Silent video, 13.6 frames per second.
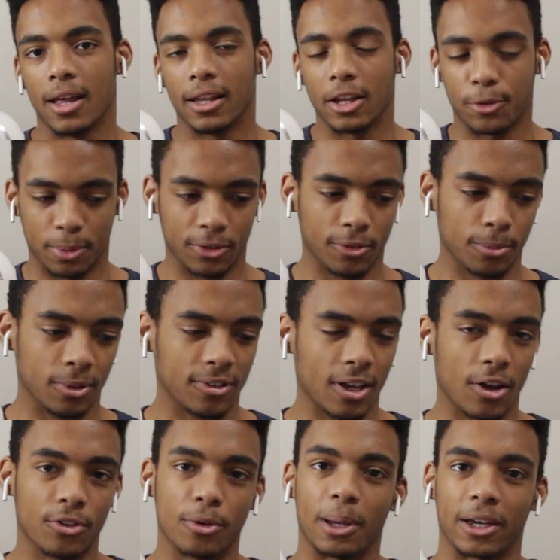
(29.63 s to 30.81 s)
Let's bring some
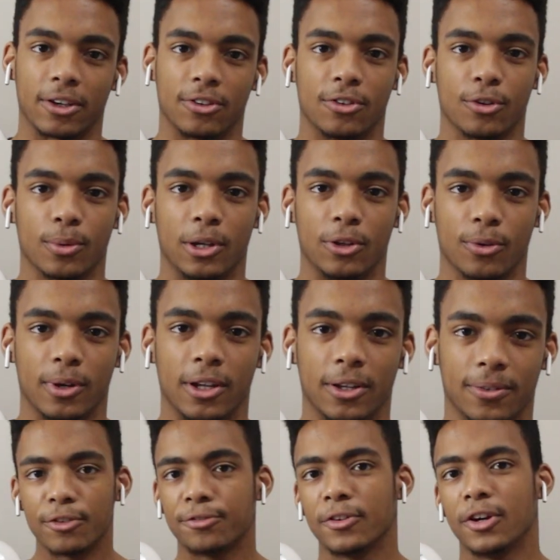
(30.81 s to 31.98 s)
nostalgia back into 2020.
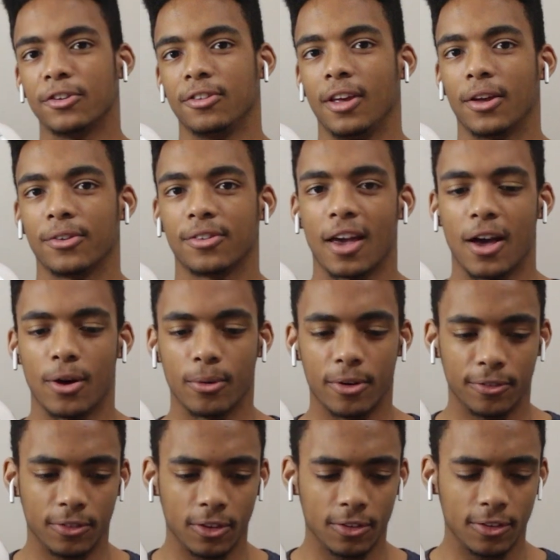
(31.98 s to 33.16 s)
Now firstly, I'll start
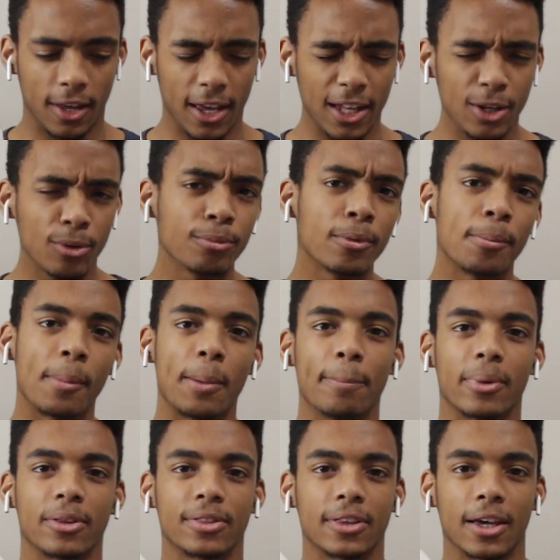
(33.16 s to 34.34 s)
with, did anyone
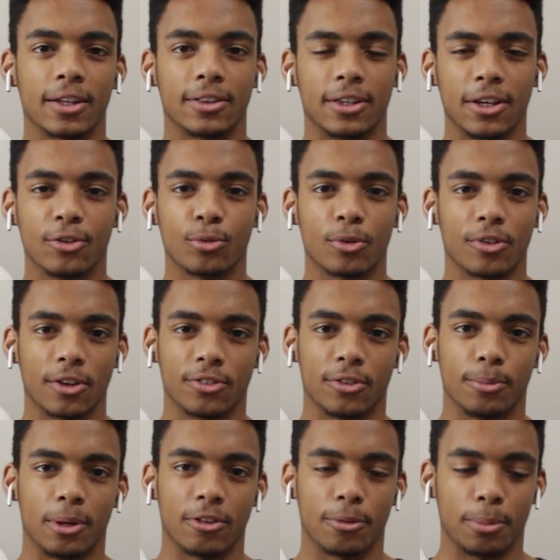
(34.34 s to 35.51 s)
remember that this was actually
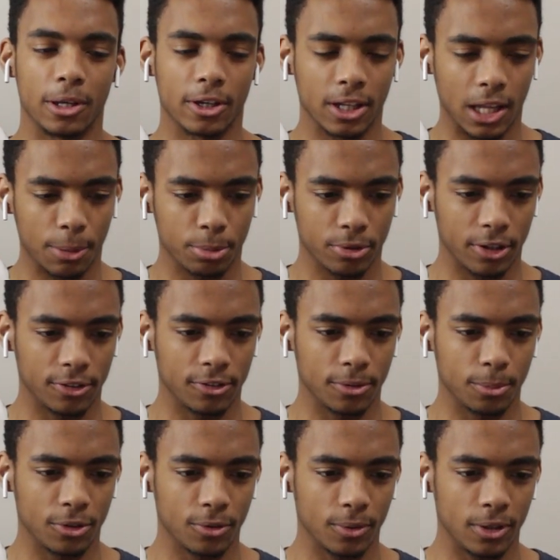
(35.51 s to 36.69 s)
meant to be a collaboration
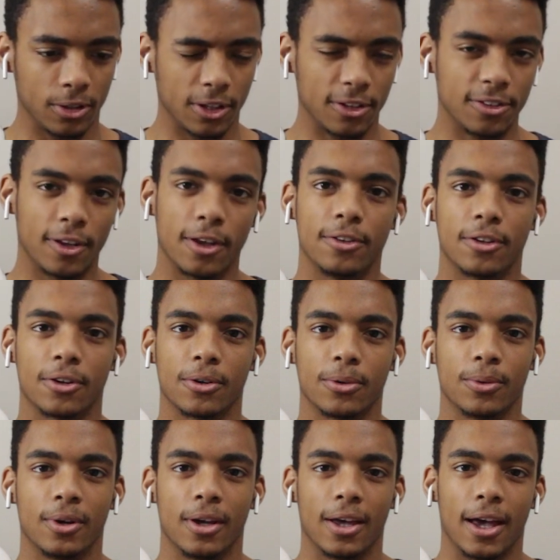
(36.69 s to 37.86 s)
between
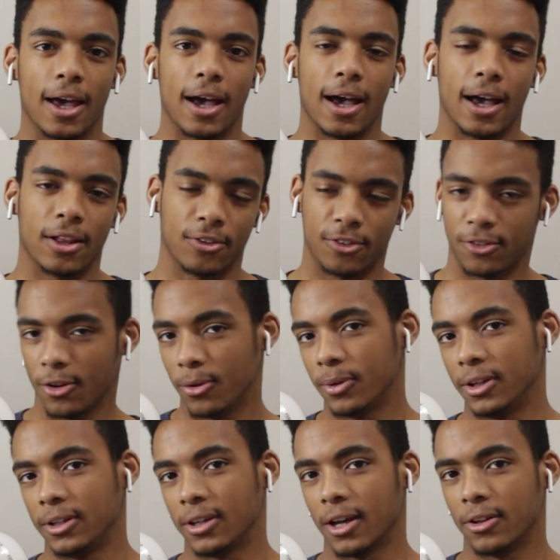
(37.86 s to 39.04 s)
Nintendo and
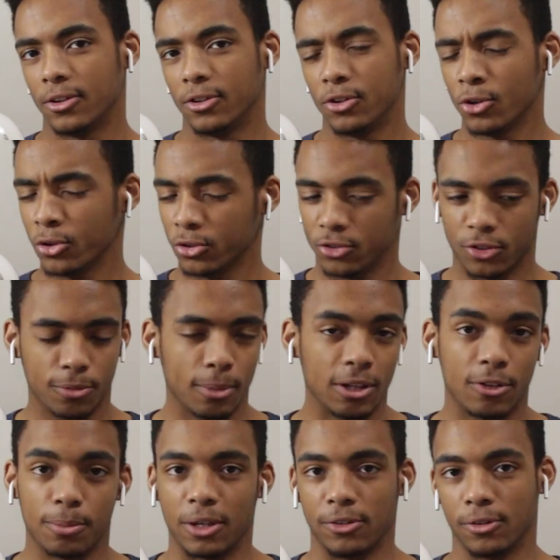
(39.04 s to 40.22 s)
Sony, and not just meant
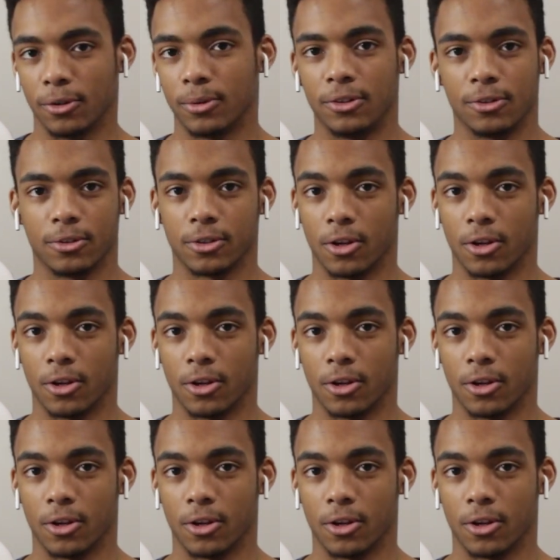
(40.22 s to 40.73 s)
to be a Sony's own